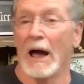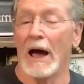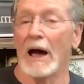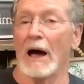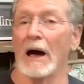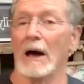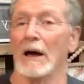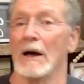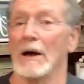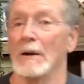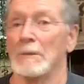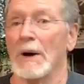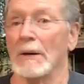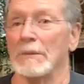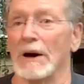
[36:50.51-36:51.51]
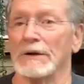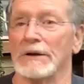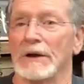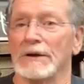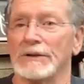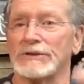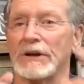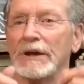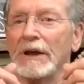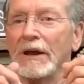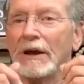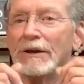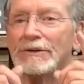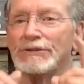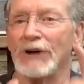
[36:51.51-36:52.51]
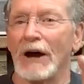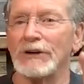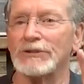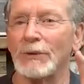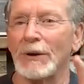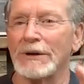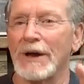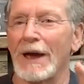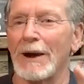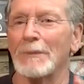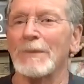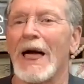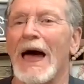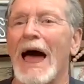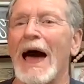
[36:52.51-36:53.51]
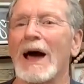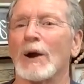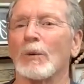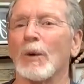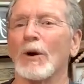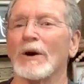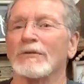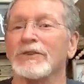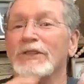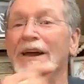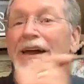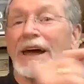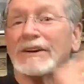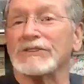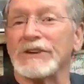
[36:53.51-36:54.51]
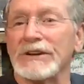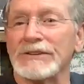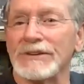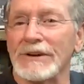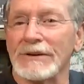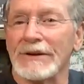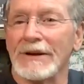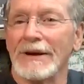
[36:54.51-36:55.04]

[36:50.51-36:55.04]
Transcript: Uh, but, but you see, Joshua and Caleb had a word for the next season.